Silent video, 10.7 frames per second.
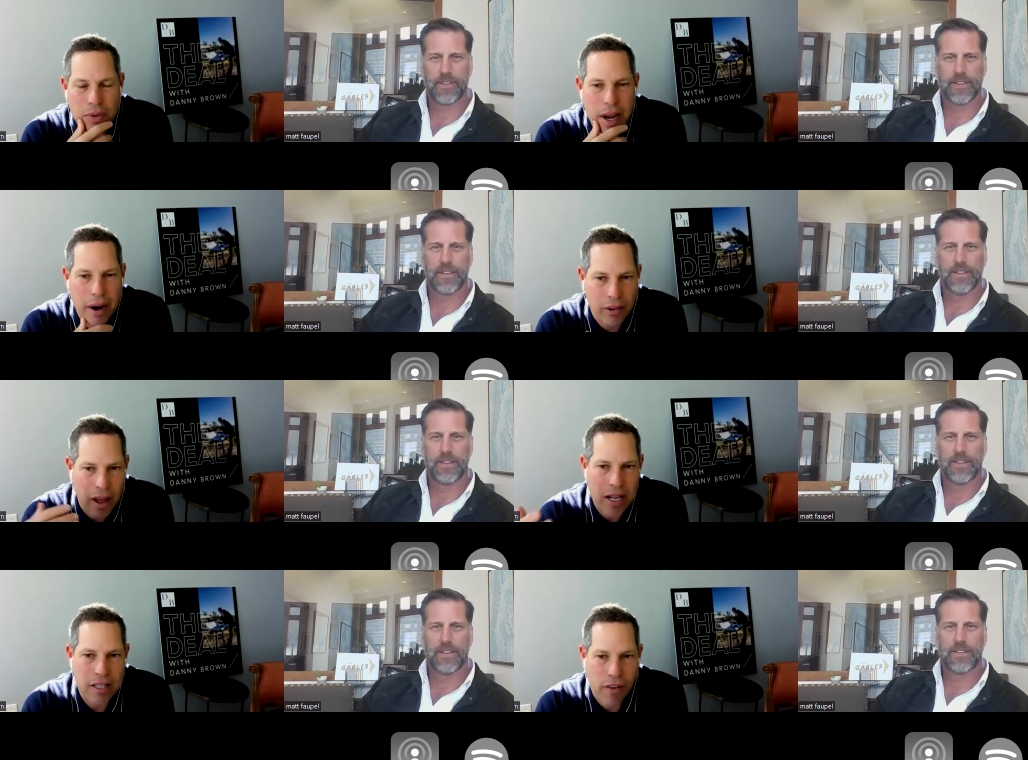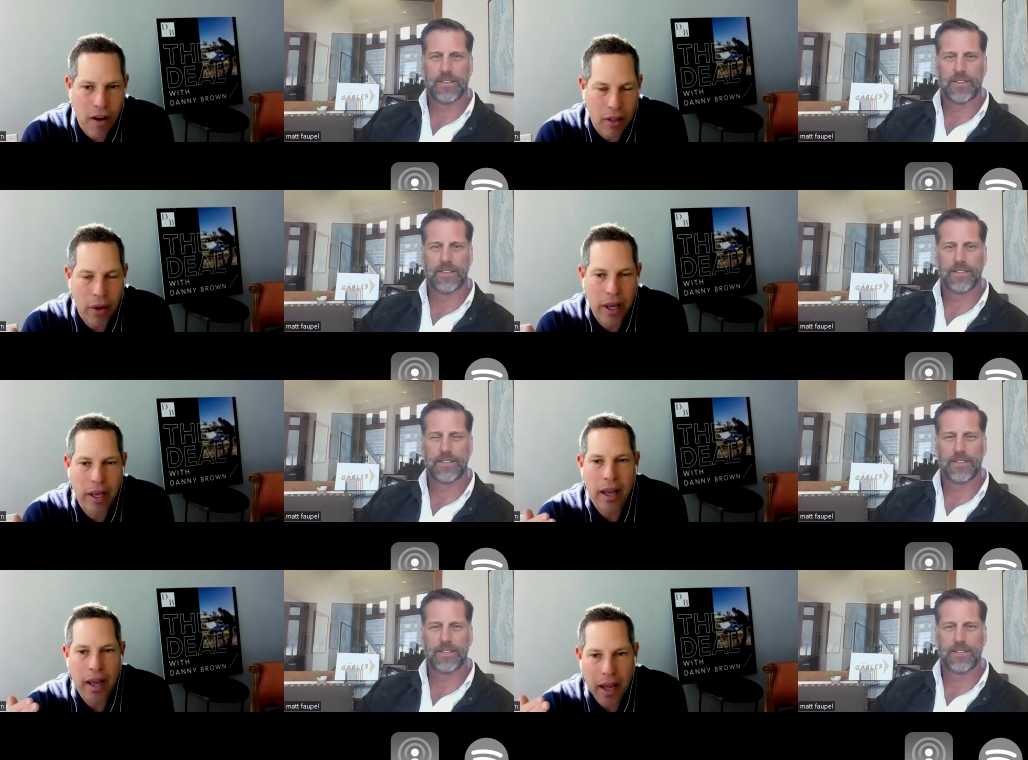Speaker 1: with the airlines
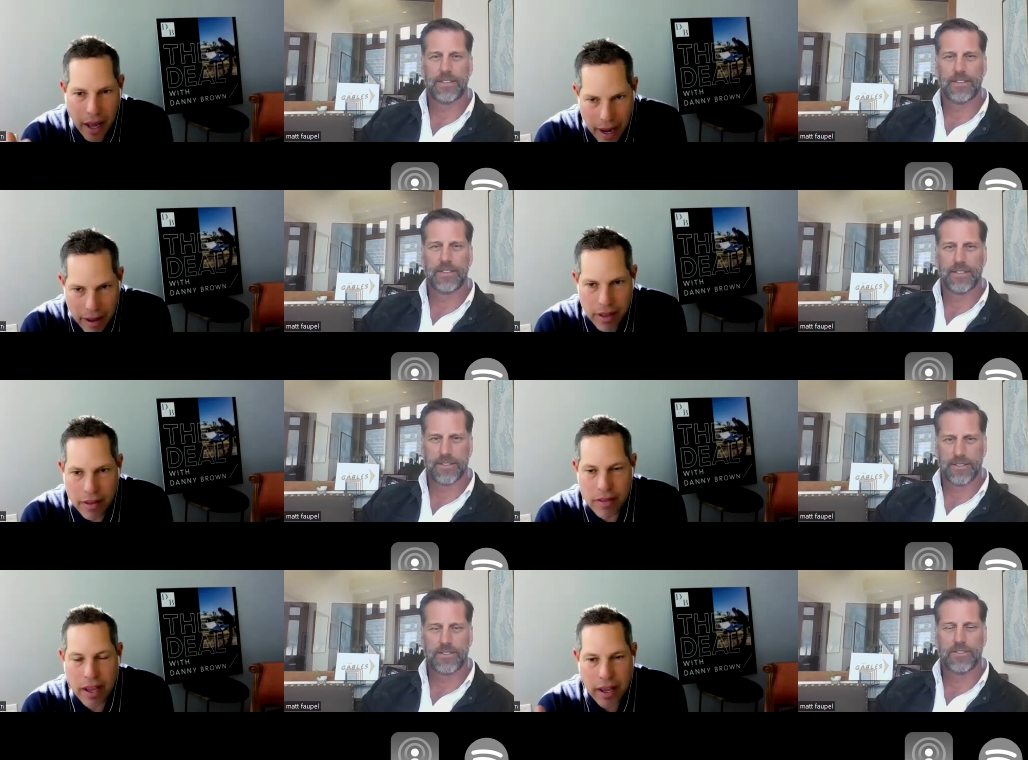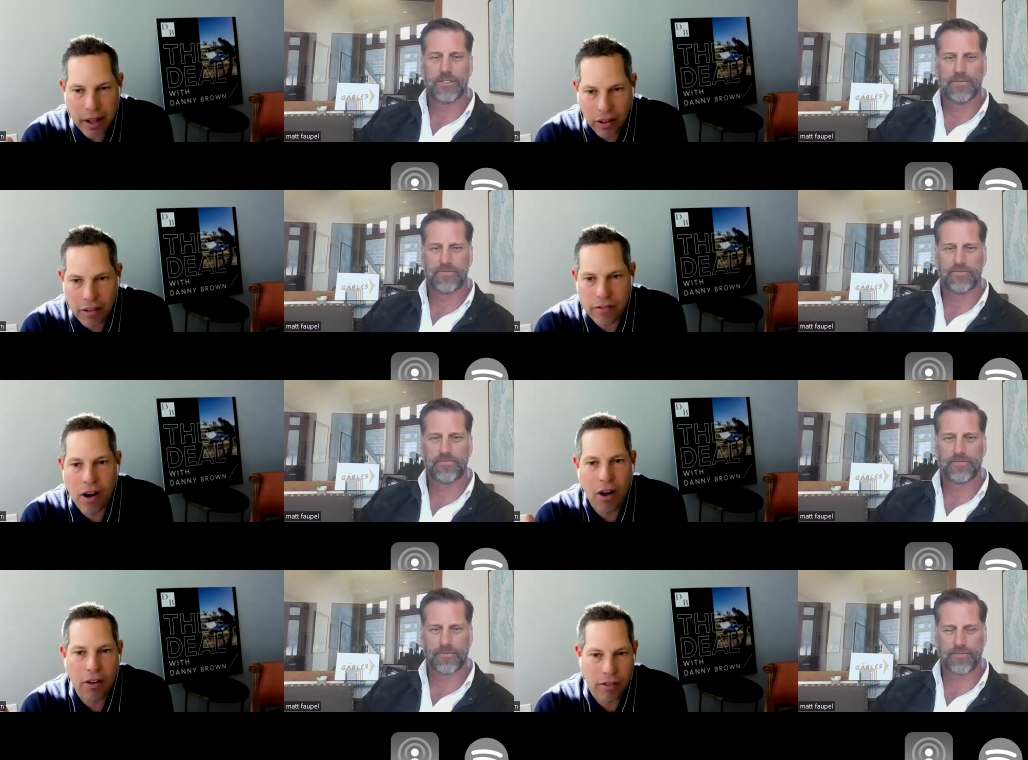following and then the hill
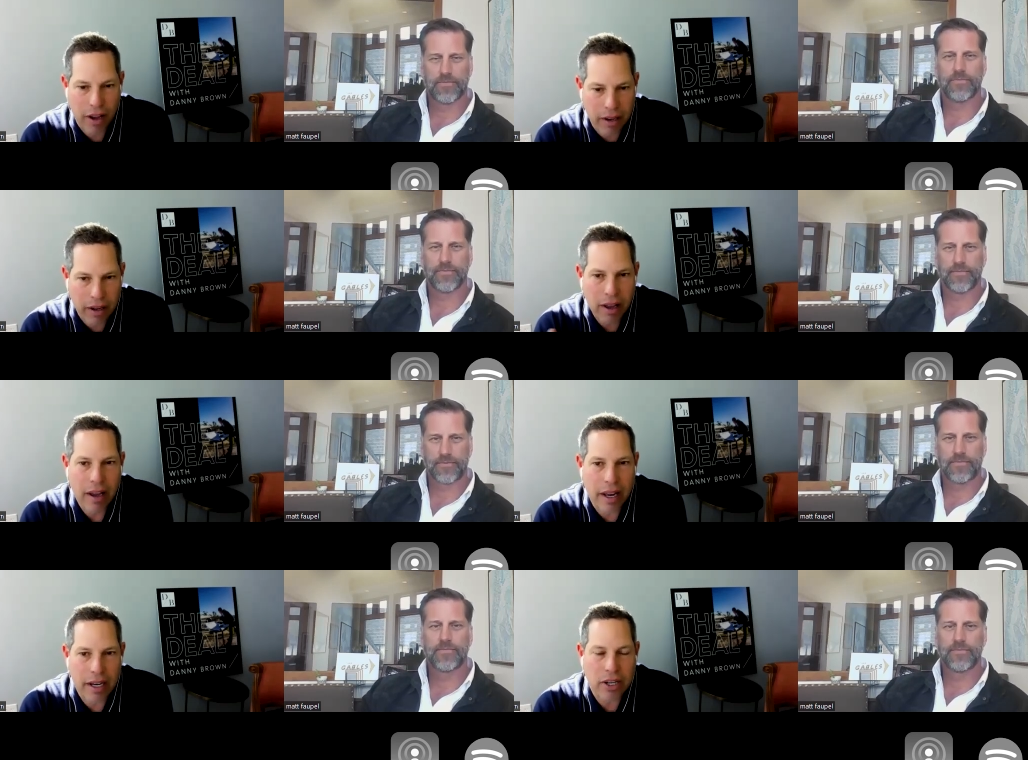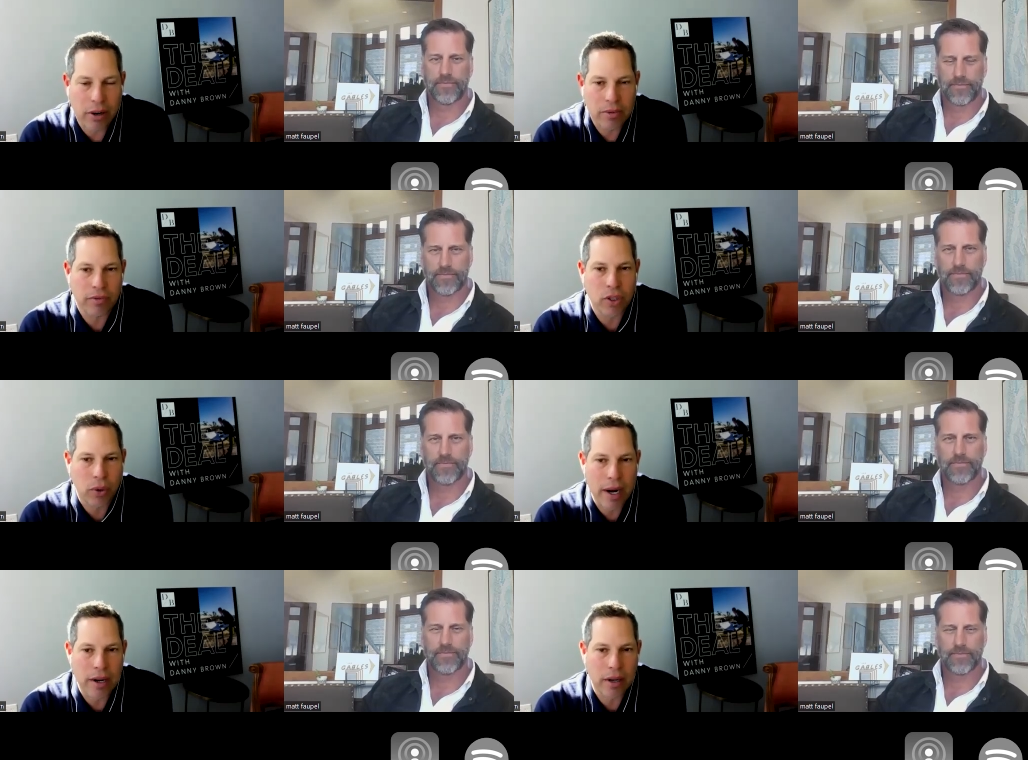evolving in terms of
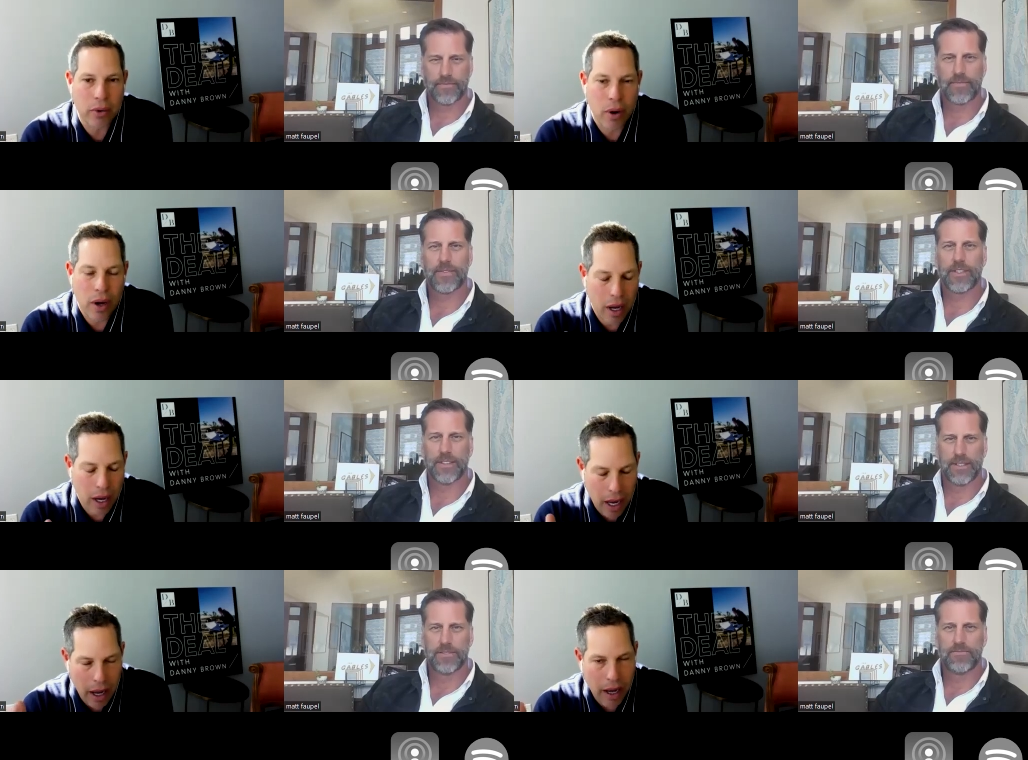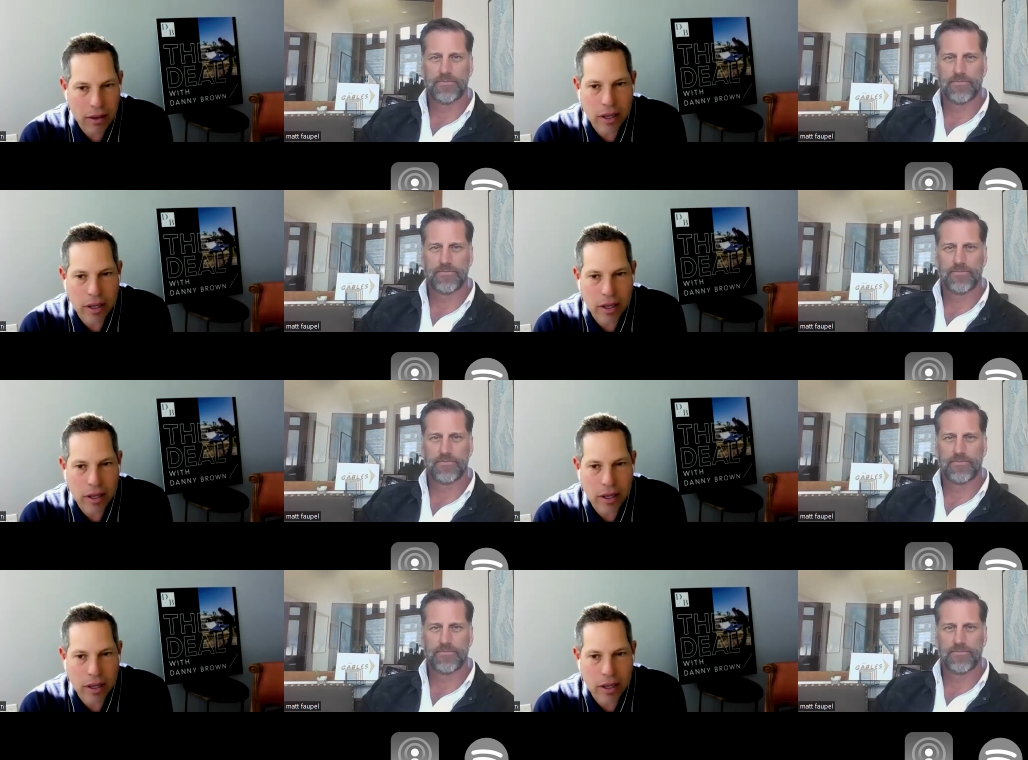trying to uh,